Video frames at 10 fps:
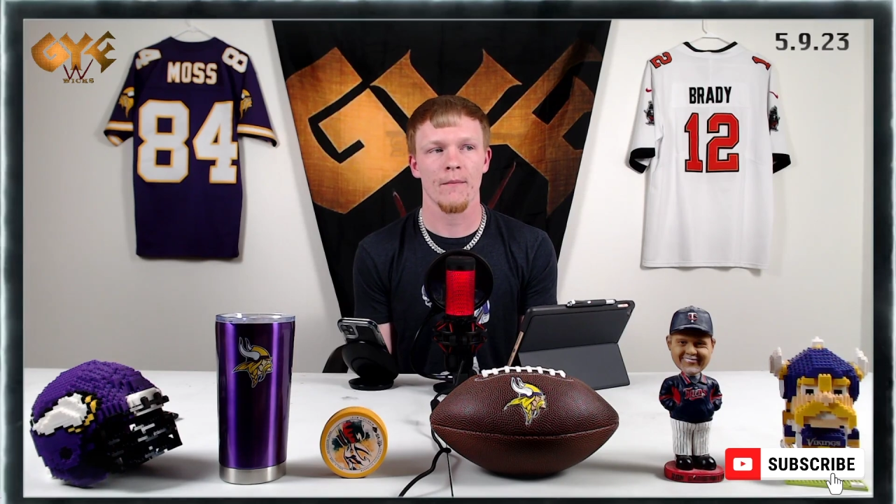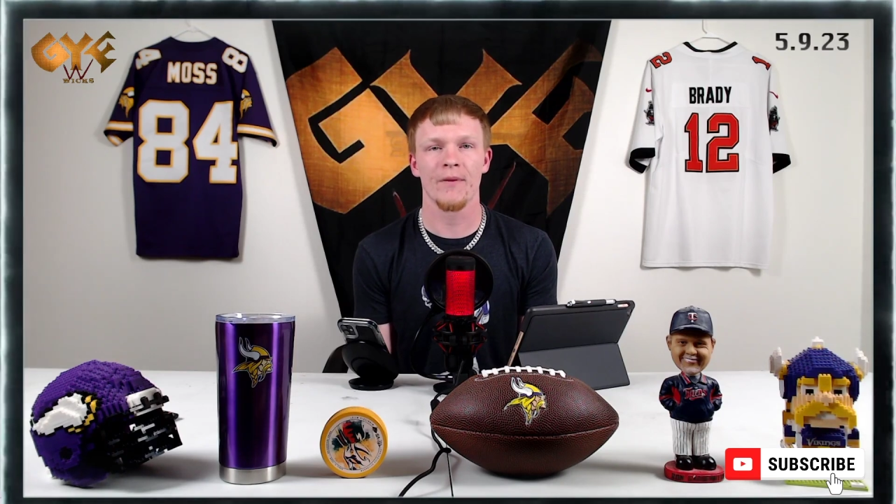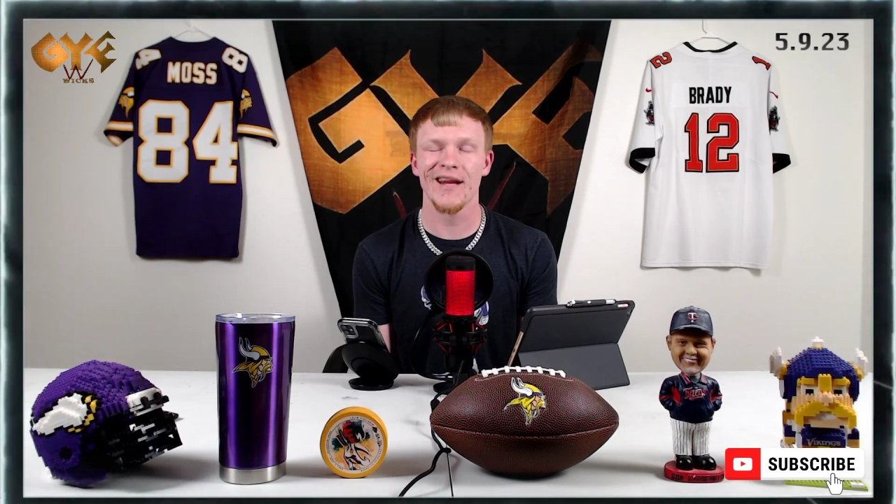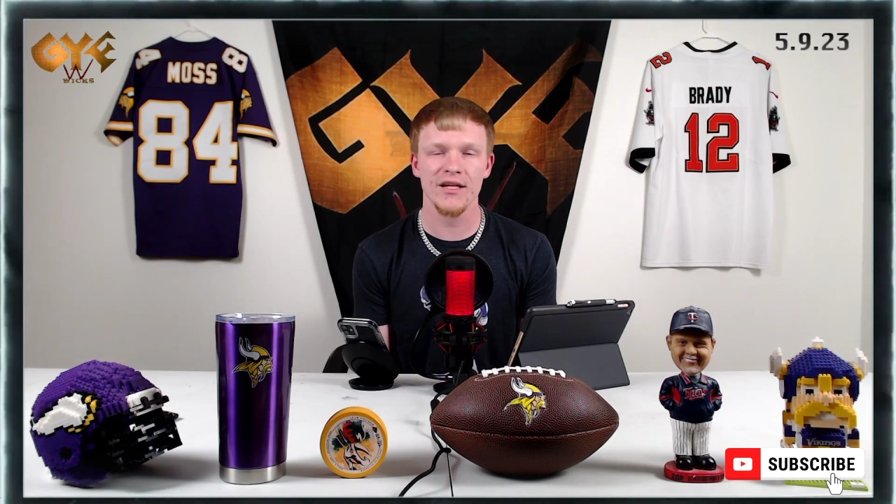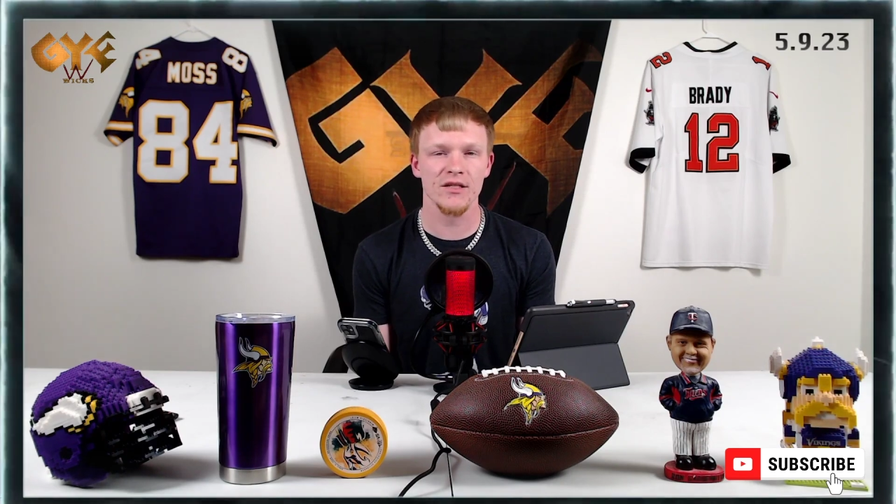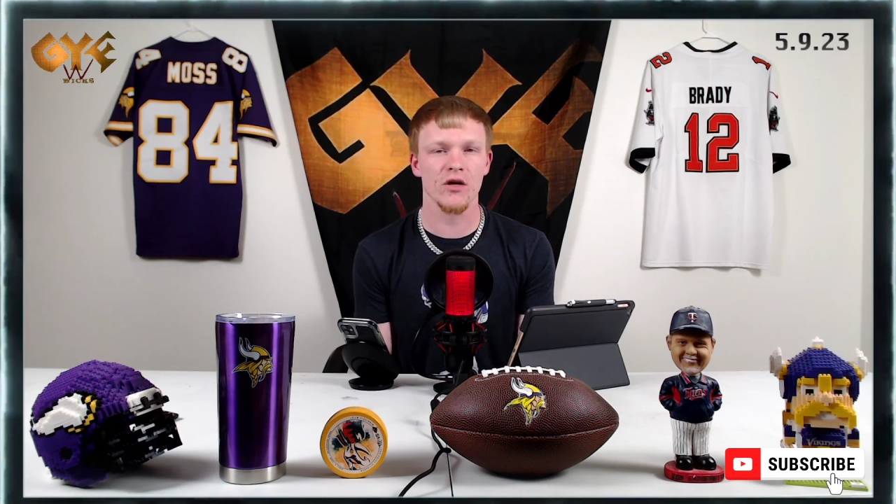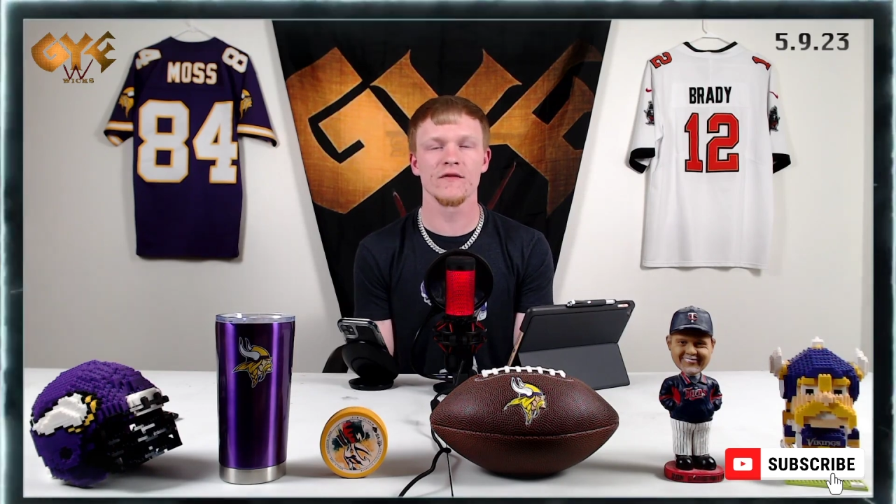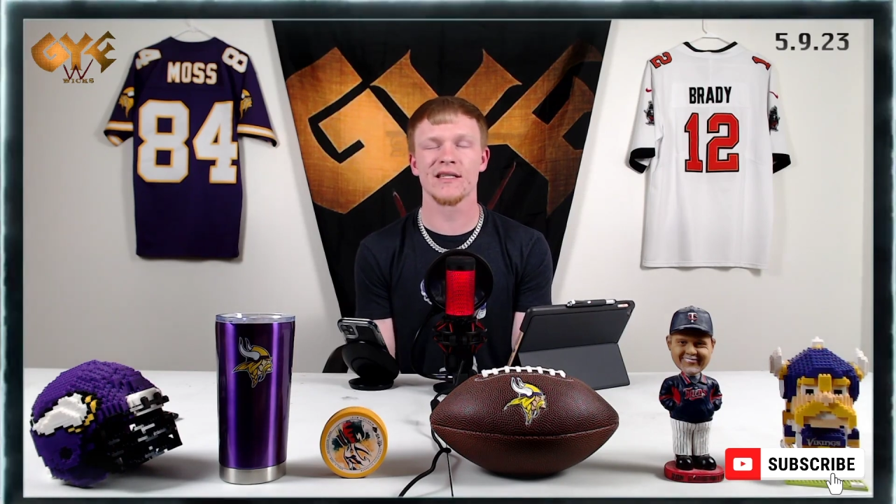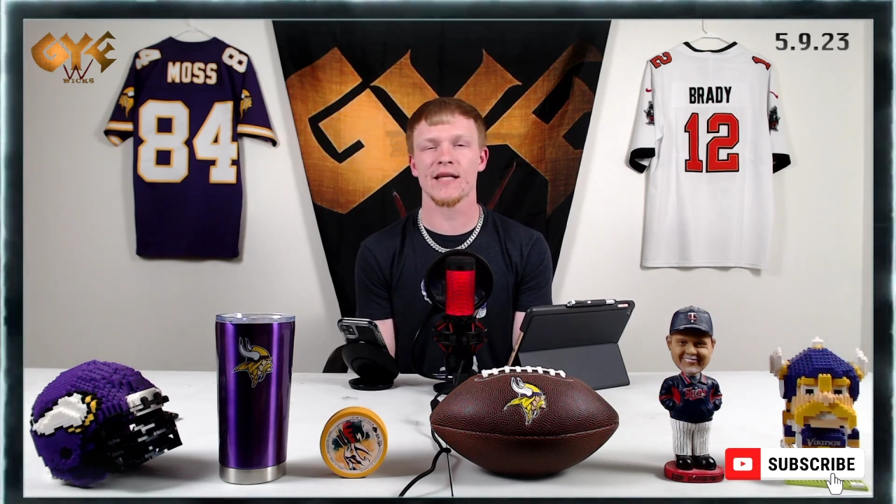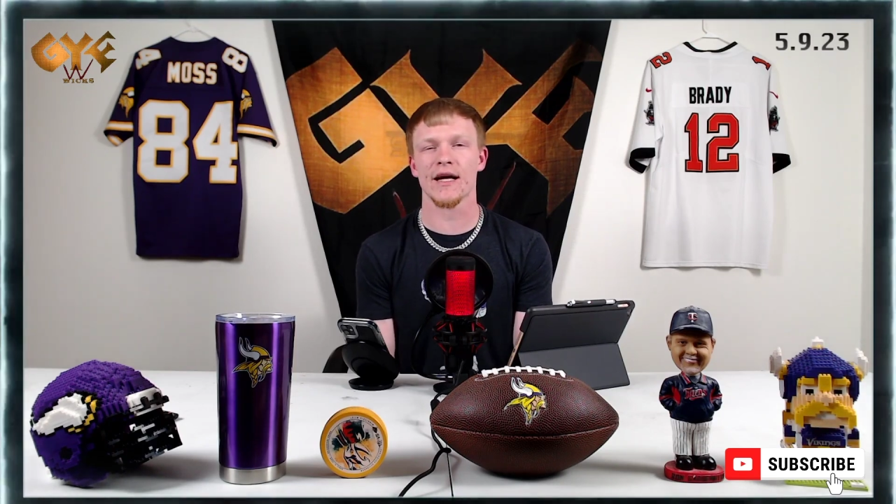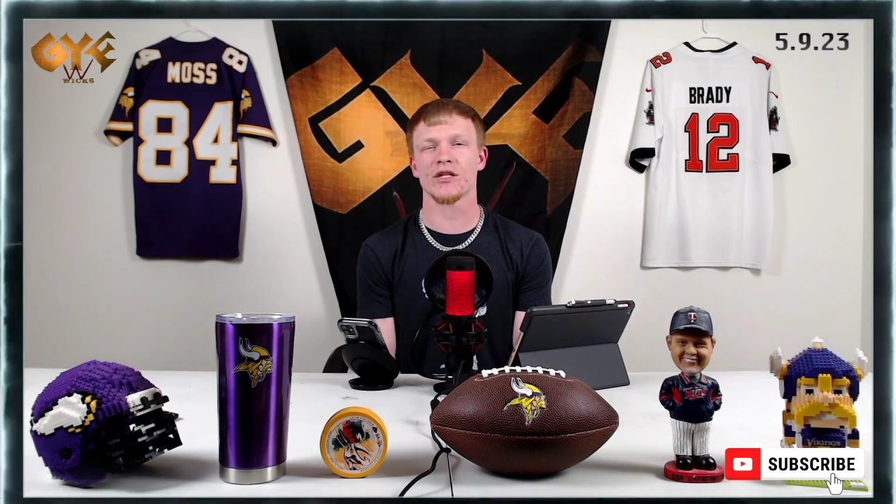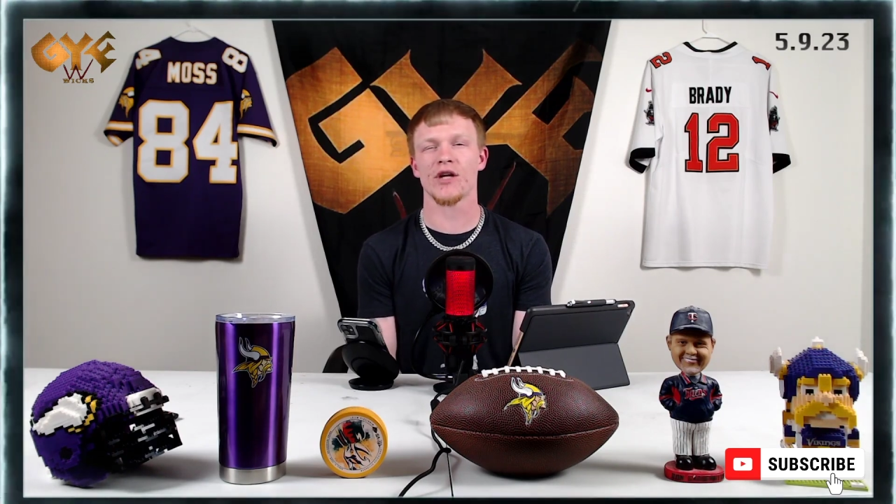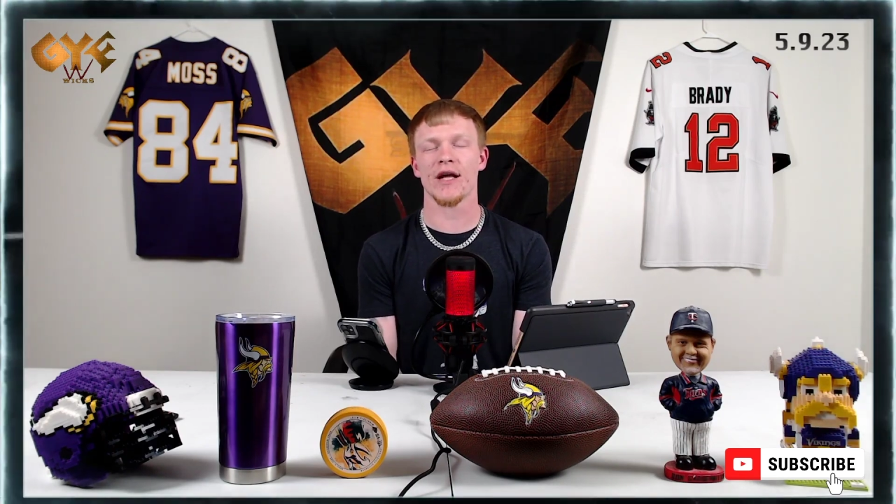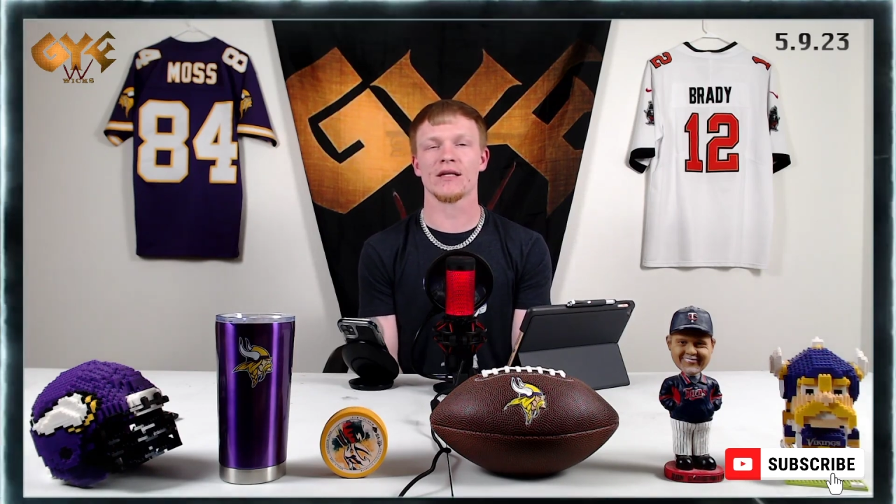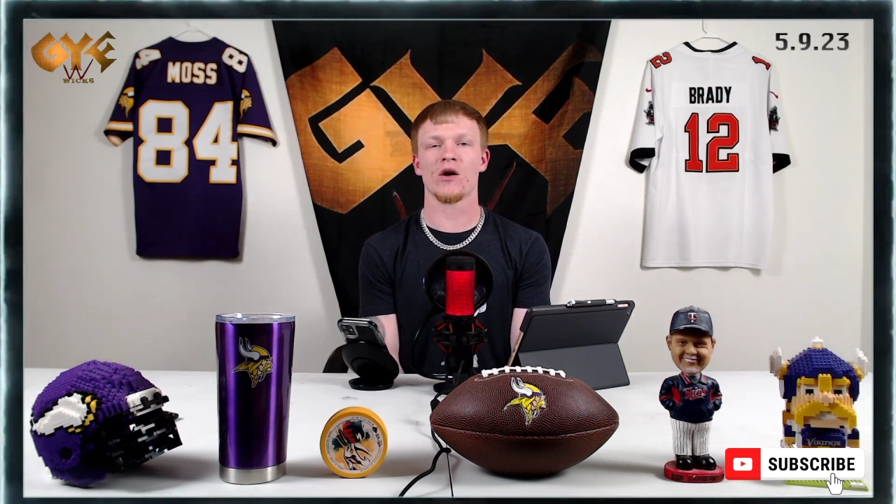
But he deserves a second chance,